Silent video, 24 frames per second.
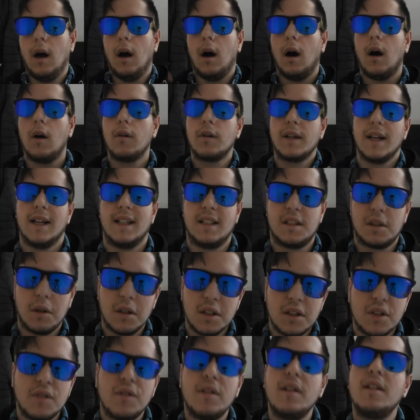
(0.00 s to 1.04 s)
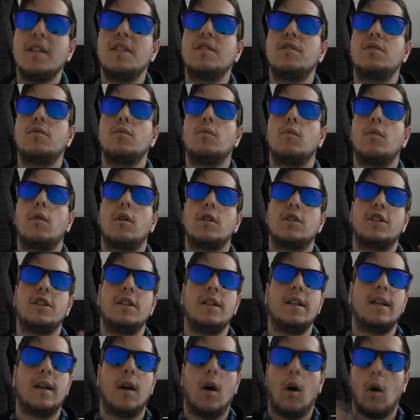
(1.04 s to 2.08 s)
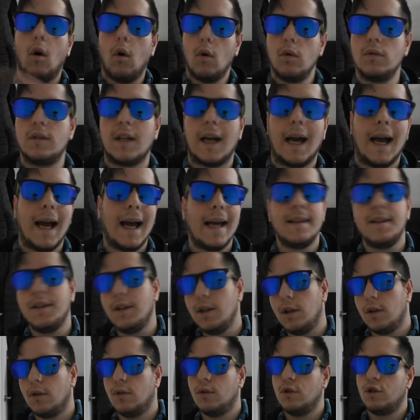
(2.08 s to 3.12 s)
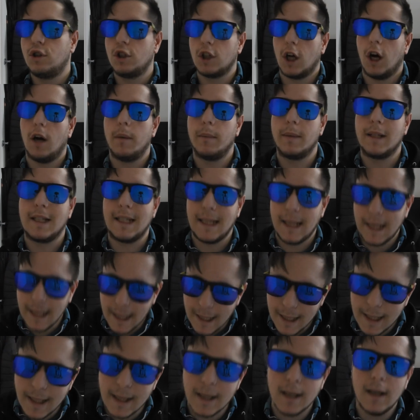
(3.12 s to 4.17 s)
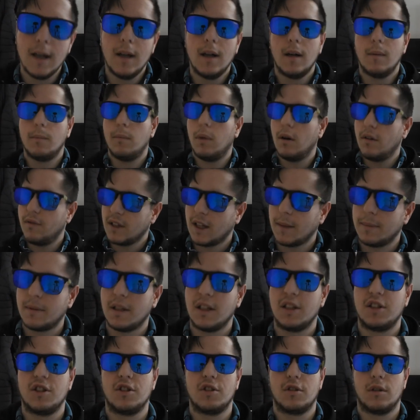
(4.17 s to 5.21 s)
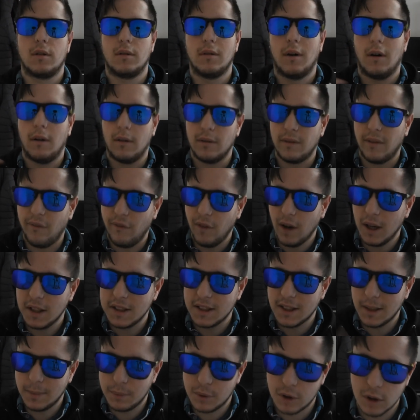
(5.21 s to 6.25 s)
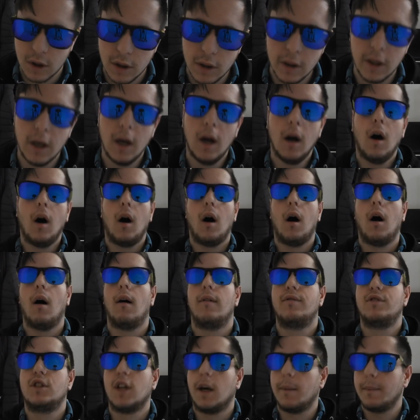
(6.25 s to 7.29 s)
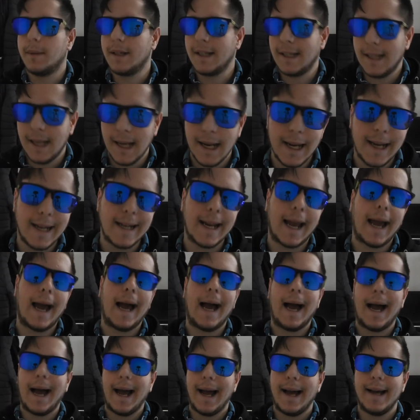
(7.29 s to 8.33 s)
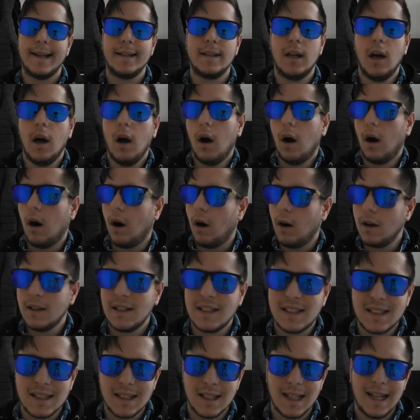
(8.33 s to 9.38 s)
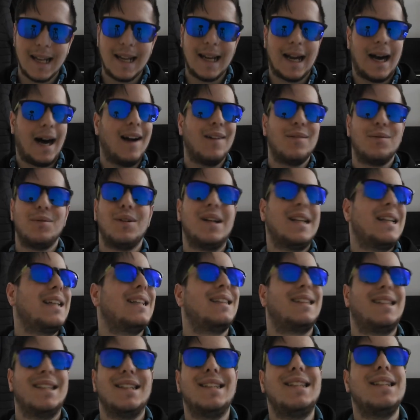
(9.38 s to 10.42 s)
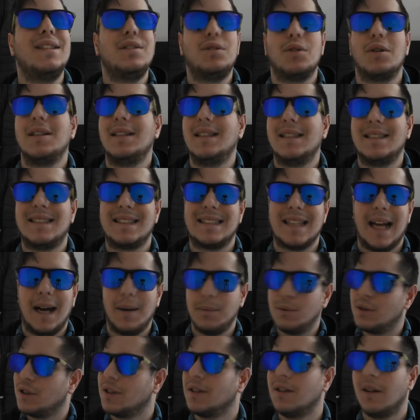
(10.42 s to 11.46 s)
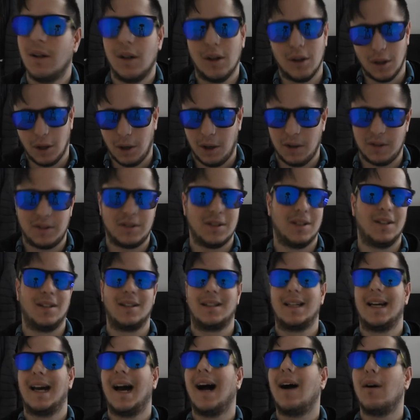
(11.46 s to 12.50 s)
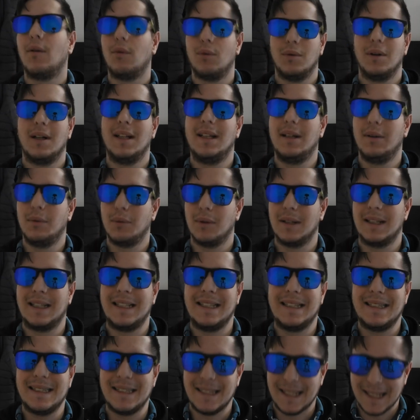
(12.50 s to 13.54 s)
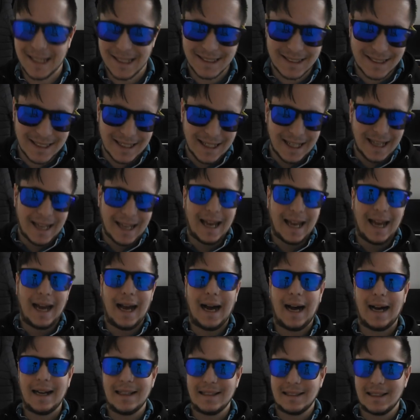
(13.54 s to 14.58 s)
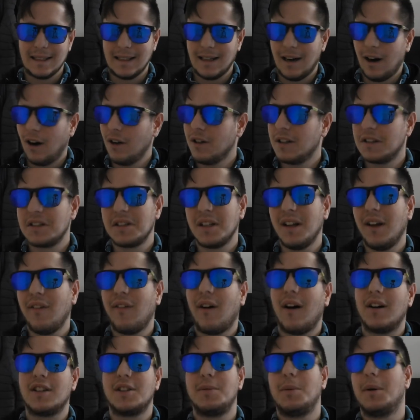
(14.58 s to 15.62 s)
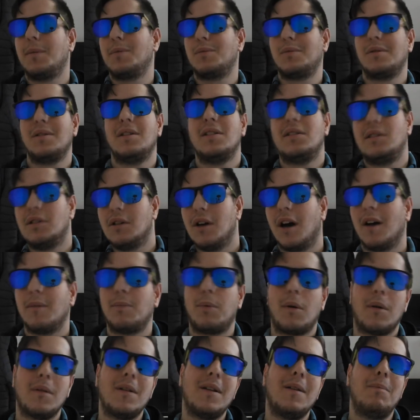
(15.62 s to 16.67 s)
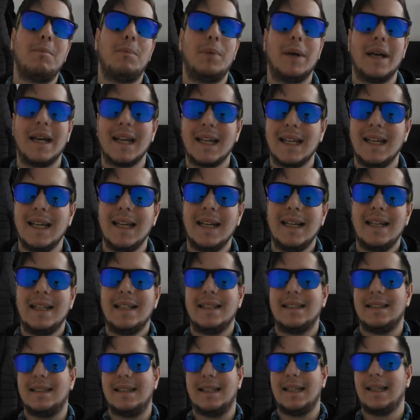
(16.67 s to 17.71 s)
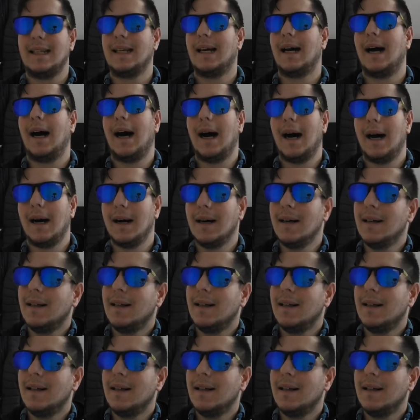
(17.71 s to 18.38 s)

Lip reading: Okay, so I just finished watching the old and new Shaman King, both adaptations of the first episode of Shaman King, and honestly, I really did enjoy this episode a lot. Okay, I really, really did. And honestly, if I was to pick between the two, I'd probably pick the